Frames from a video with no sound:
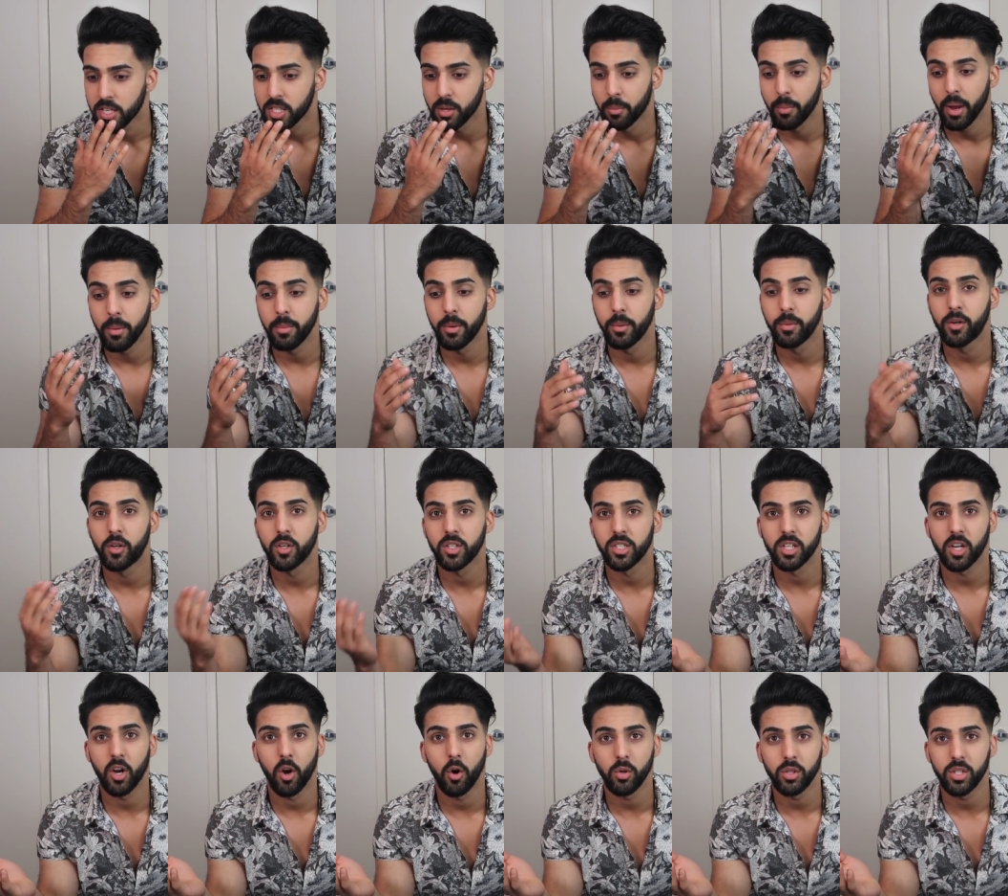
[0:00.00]
So maybe
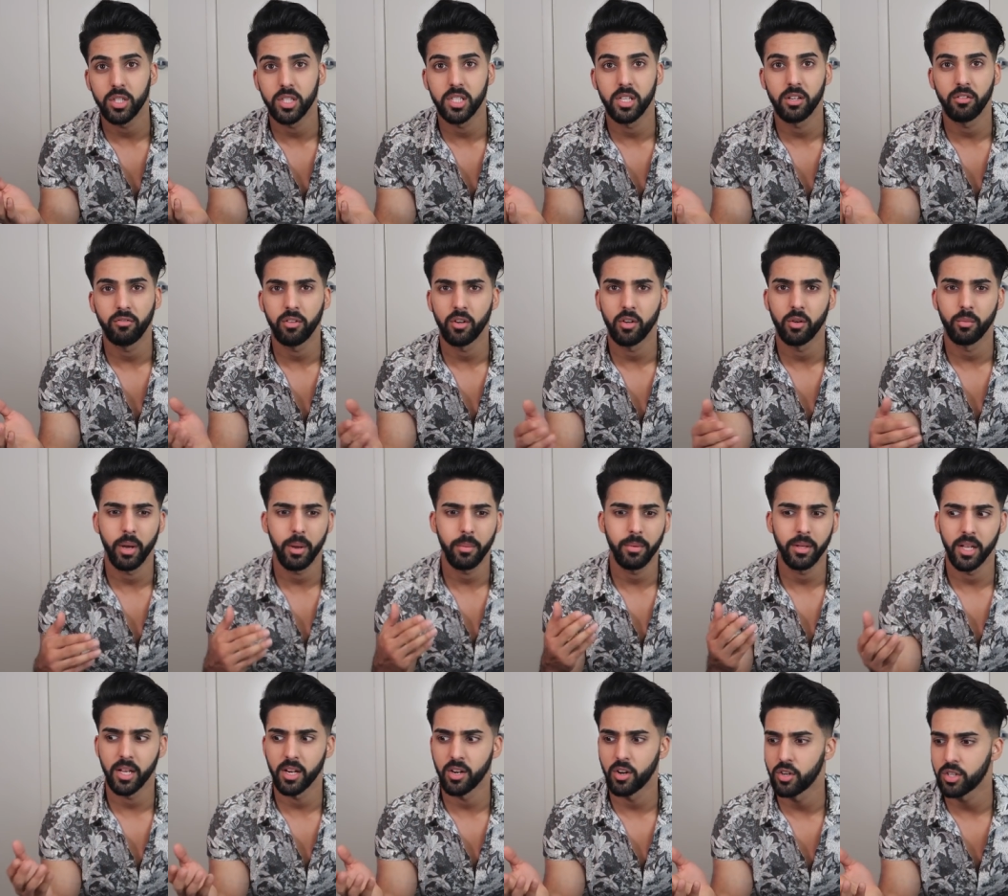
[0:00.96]
because the culture is different, or
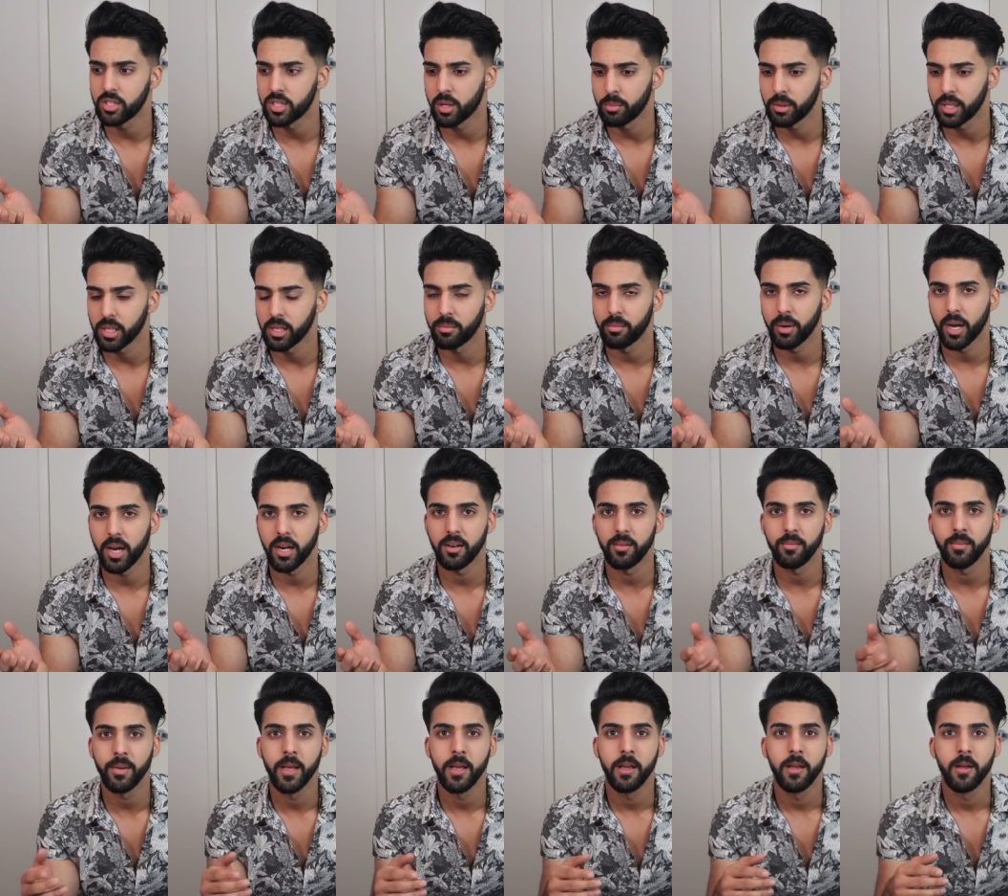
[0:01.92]
maybe they know something about
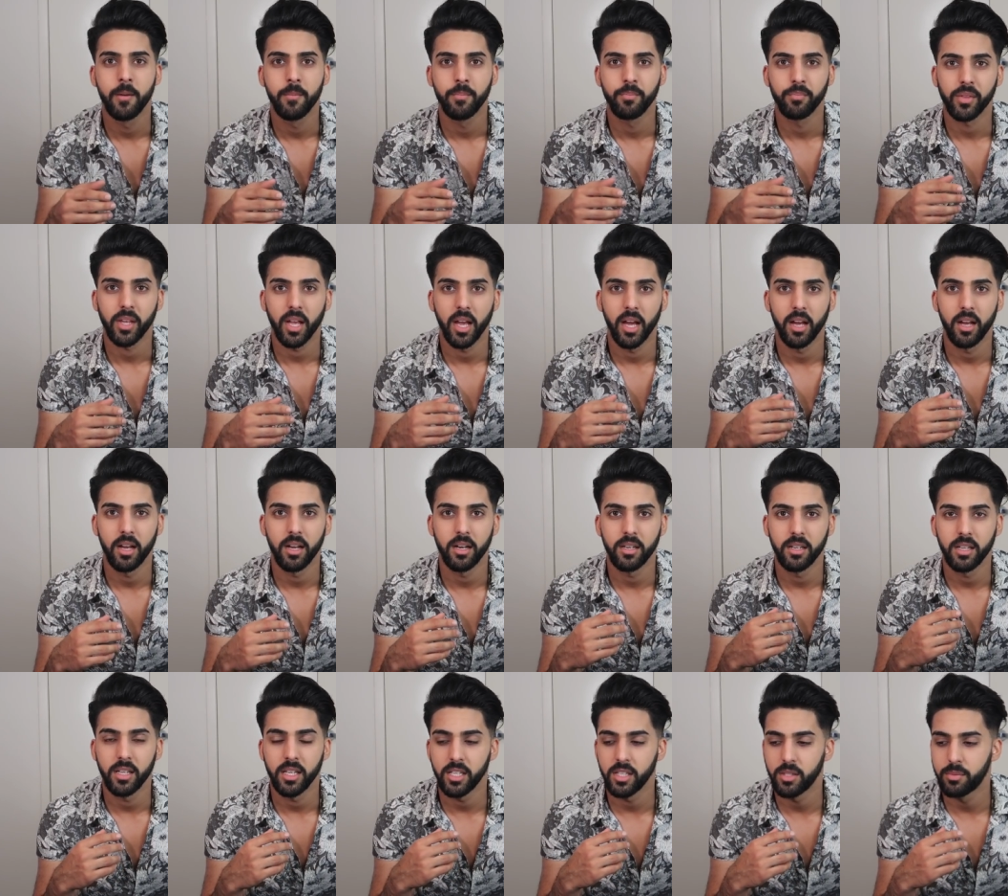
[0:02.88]
him,
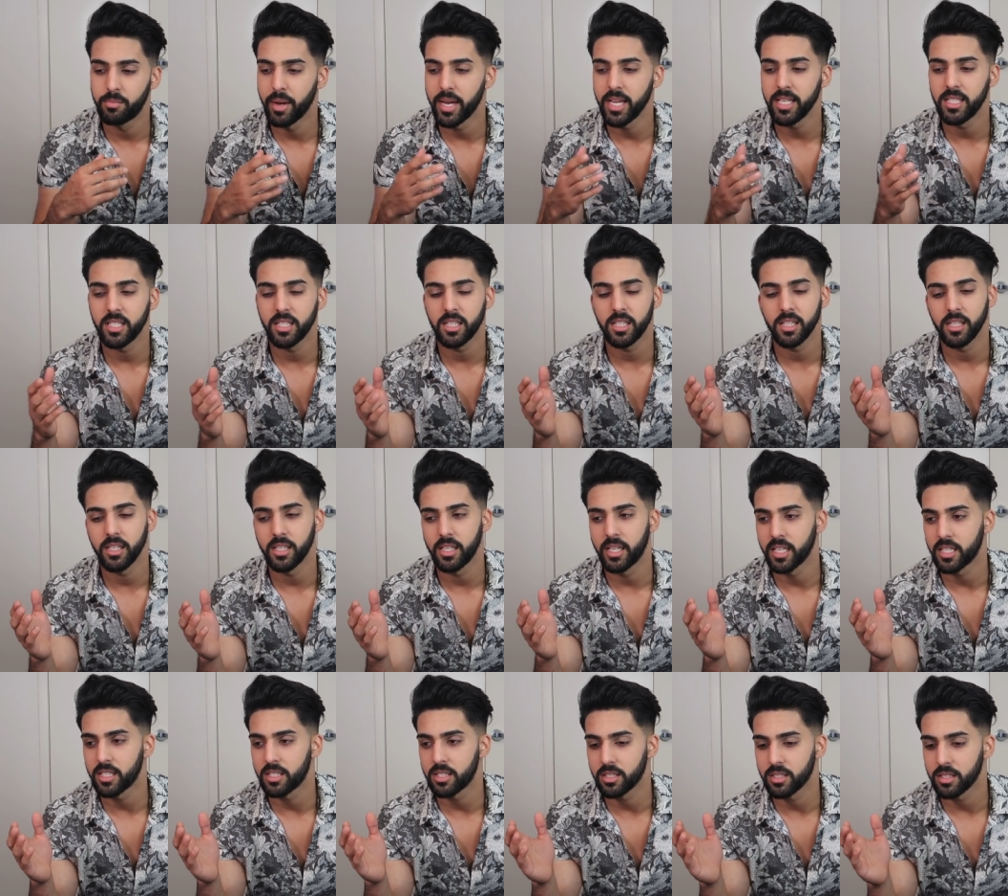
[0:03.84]
and he's basically
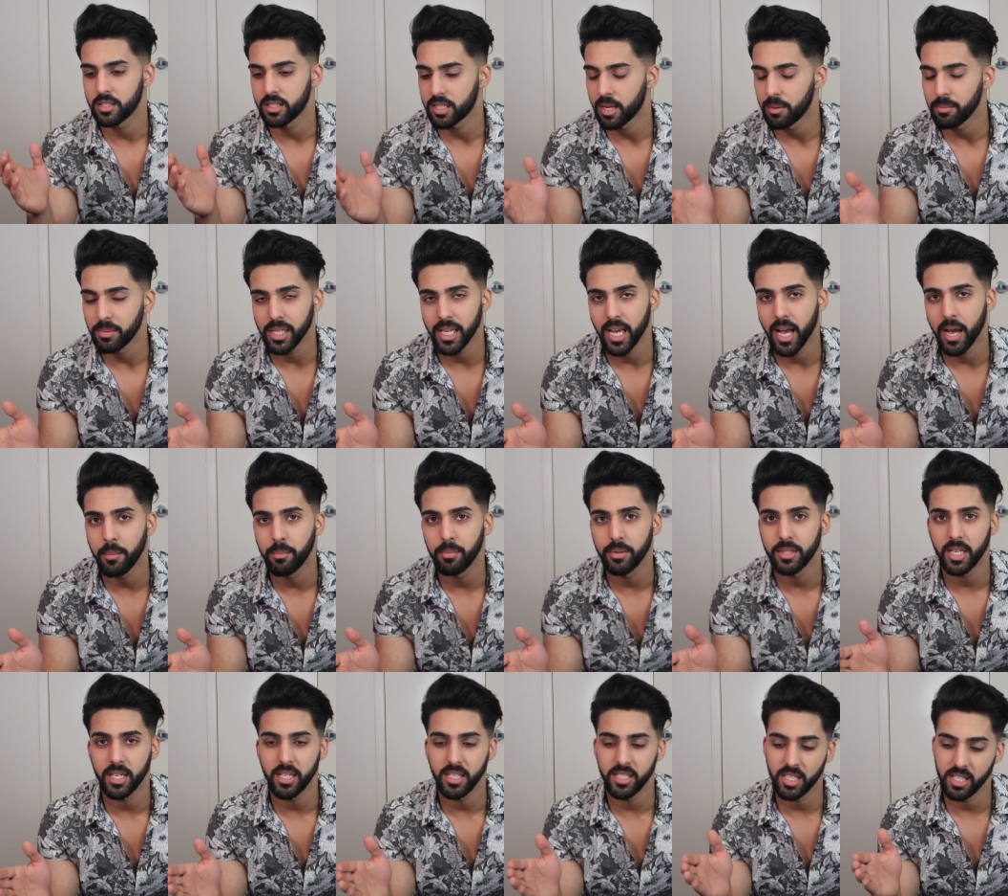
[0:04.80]
gets something
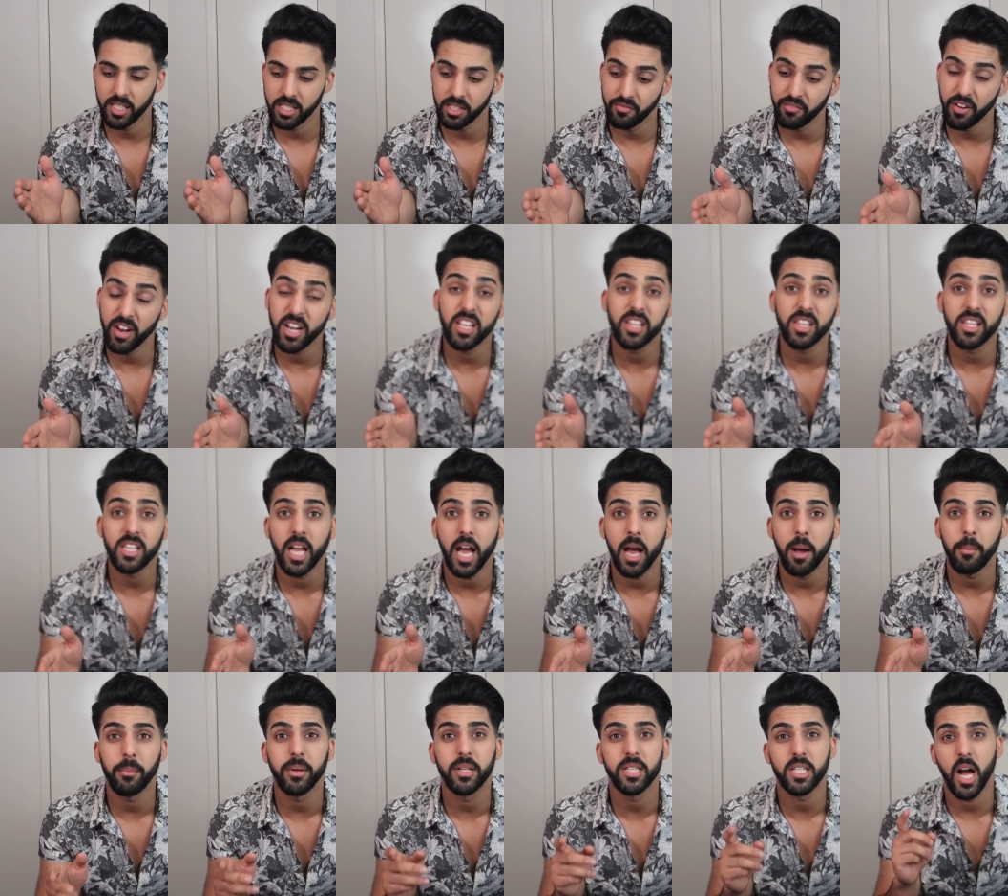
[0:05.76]
happens, and he says, if anything
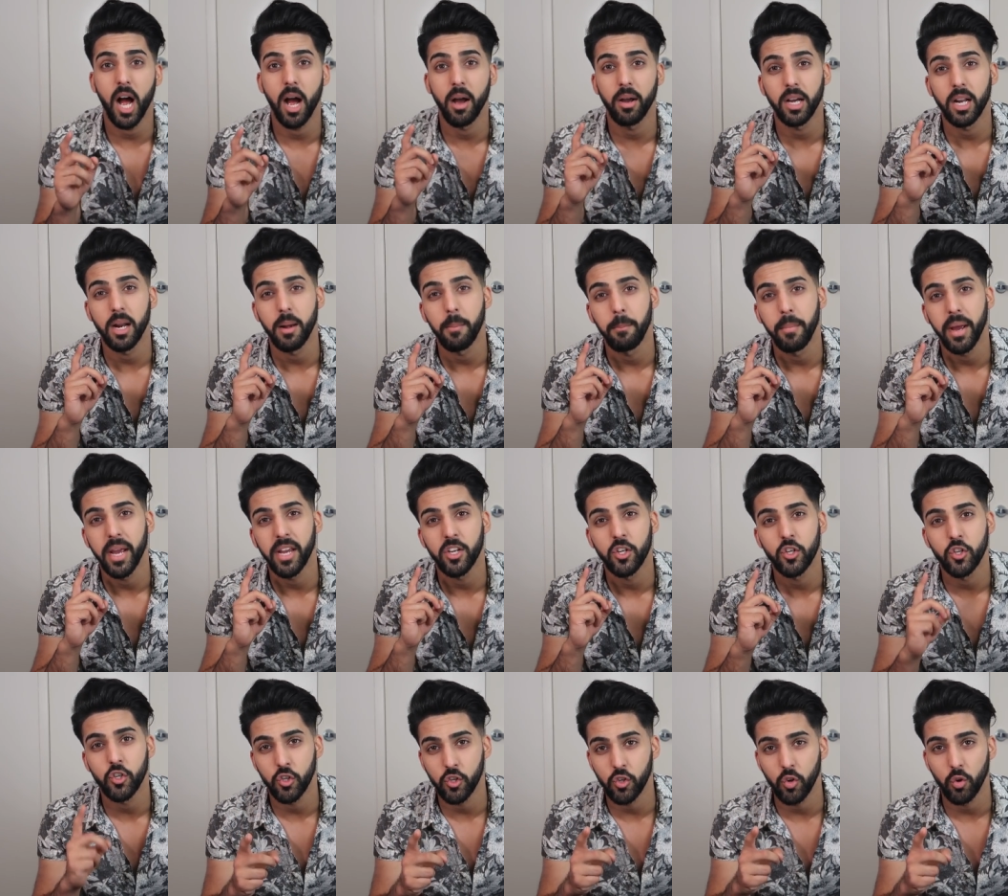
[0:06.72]
happens, I'm gonna
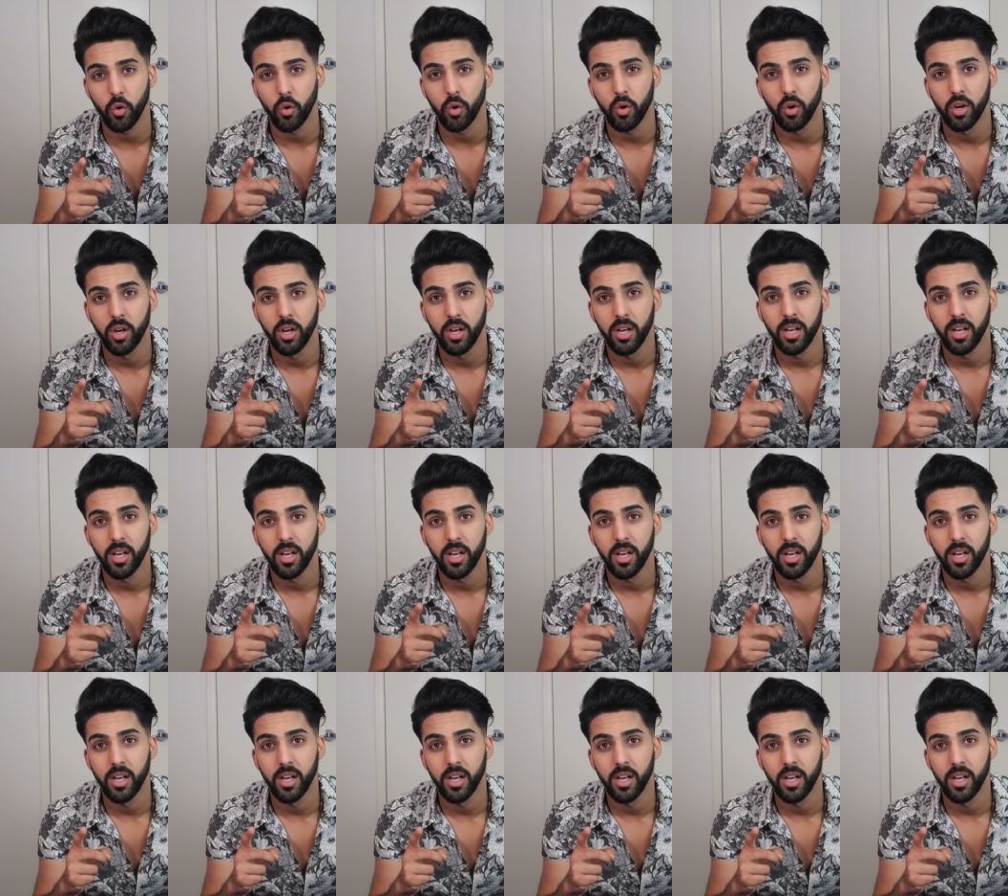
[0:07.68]
make sure